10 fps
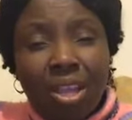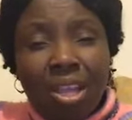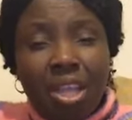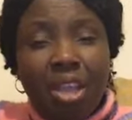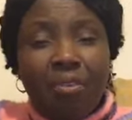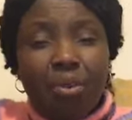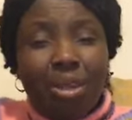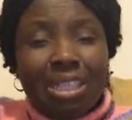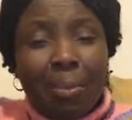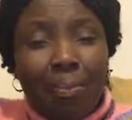if you
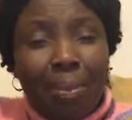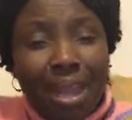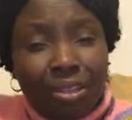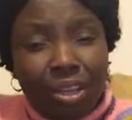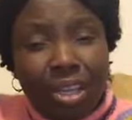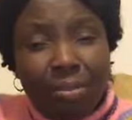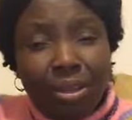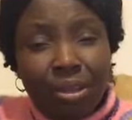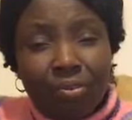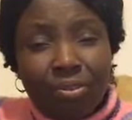will depend on him
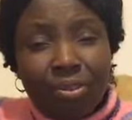enough,